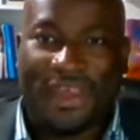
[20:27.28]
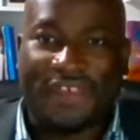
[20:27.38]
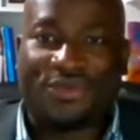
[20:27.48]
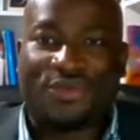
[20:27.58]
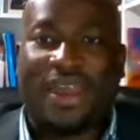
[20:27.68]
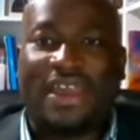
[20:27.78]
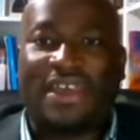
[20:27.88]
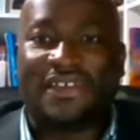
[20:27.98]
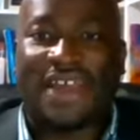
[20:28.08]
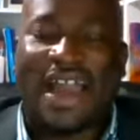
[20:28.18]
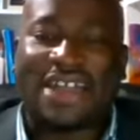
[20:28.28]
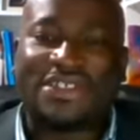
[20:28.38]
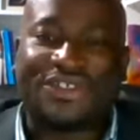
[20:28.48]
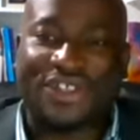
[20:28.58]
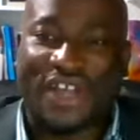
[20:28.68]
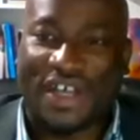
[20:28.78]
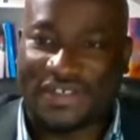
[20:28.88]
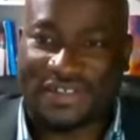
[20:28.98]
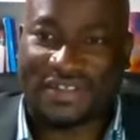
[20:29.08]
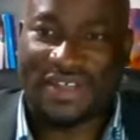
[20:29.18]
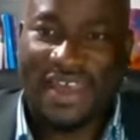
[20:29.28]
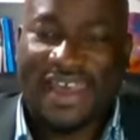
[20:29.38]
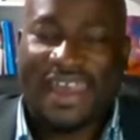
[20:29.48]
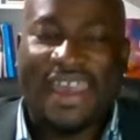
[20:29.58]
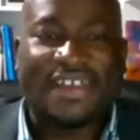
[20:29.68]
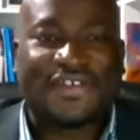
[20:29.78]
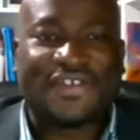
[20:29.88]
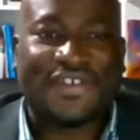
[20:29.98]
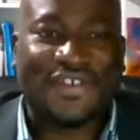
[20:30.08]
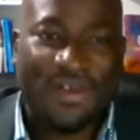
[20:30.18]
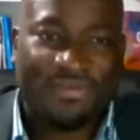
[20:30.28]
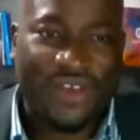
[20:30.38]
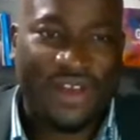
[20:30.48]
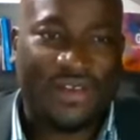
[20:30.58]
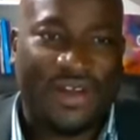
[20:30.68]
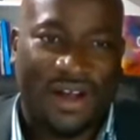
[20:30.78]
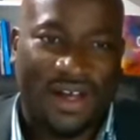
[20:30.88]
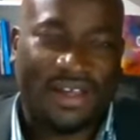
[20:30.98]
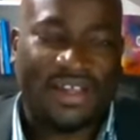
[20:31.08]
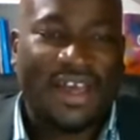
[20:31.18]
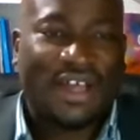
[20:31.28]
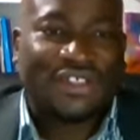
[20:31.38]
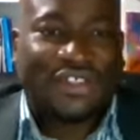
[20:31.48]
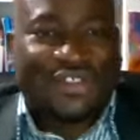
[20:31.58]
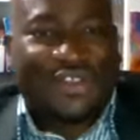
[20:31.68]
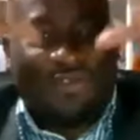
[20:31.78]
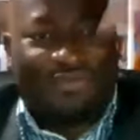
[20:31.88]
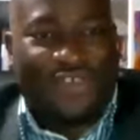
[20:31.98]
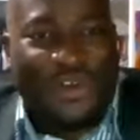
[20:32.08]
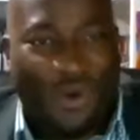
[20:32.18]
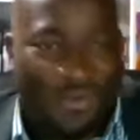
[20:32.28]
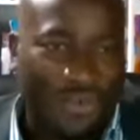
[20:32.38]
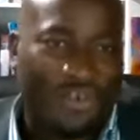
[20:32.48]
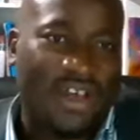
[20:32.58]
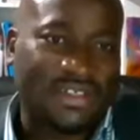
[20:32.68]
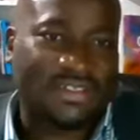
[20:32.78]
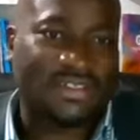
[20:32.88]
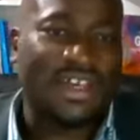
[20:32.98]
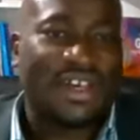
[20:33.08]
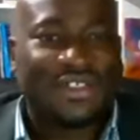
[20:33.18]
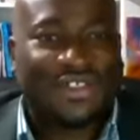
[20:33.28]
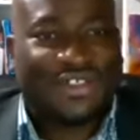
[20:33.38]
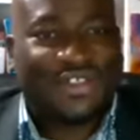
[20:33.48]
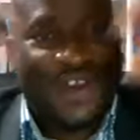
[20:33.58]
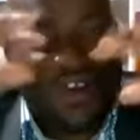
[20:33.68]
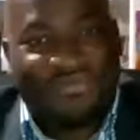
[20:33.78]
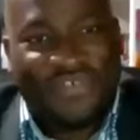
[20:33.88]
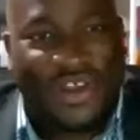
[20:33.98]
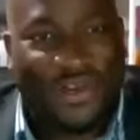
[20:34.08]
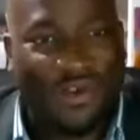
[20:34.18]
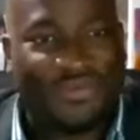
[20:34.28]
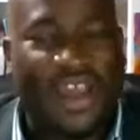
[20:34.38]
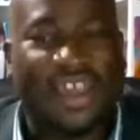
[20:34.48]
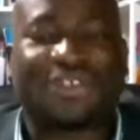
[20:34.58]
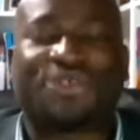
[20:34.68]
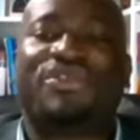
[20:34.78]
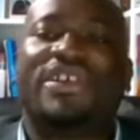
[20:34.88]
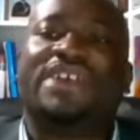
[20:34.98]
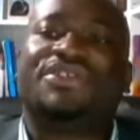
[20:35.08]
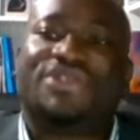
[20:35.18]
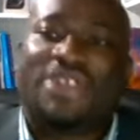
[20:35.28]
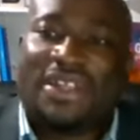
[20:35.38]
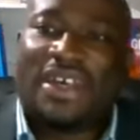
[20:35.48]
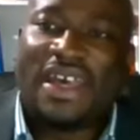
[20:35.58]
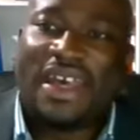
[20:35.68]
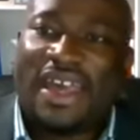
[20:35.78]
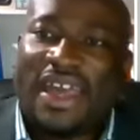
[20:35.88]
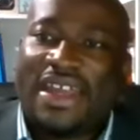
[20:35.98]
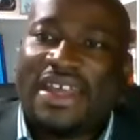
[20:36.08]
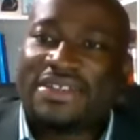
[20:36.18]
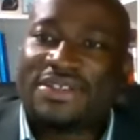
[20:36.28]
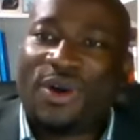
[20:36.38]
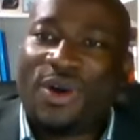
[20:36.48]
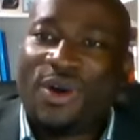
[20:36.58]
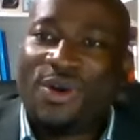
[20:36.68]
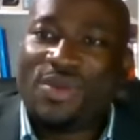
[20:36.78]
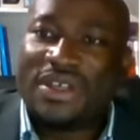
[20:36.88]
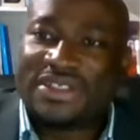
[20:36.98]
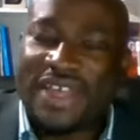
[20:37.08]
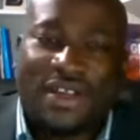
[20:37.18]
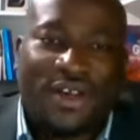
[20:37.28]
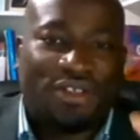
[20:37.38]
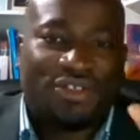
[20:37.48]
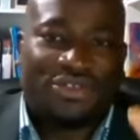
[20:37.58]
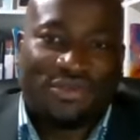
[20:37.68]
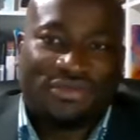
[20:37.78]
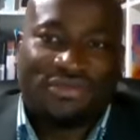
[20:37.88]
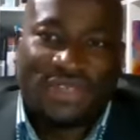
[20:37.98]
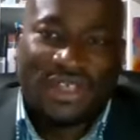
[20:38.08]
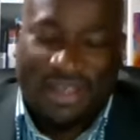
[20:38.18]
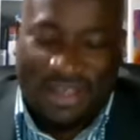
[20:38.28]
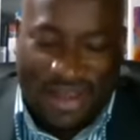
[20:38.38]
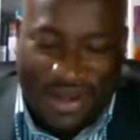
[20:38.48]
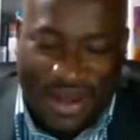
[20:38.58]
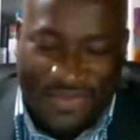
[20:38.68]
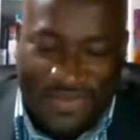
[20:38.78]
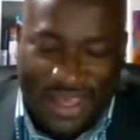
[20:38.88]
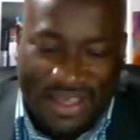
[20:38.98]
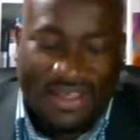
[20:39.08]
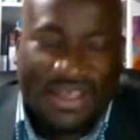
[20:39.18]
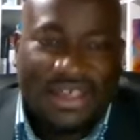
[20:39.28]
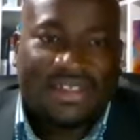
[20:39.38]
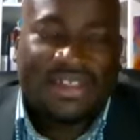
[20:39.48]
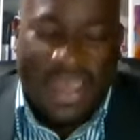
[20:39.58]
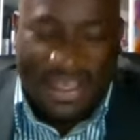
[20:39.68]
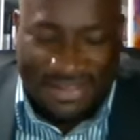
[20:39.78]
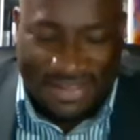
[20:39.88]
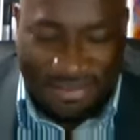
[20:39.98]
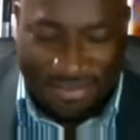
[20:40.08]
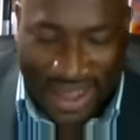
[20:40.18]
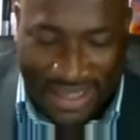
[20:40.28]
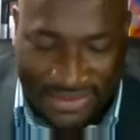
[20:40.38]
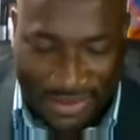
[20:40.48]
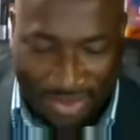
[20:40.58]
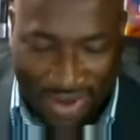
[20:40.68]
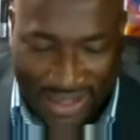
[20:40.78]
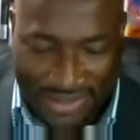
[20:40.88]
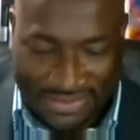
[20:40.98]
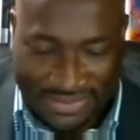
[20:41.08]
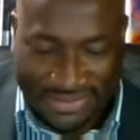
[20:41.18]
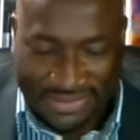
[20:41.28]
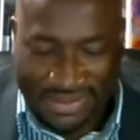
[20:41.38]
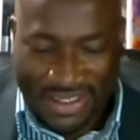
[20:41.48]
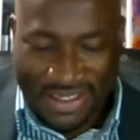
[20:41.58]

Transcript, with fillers: His ways are just. He is sovereign God sovereign over us, sovereign over his creation, and he's always in control. Nothing takes him by surprise.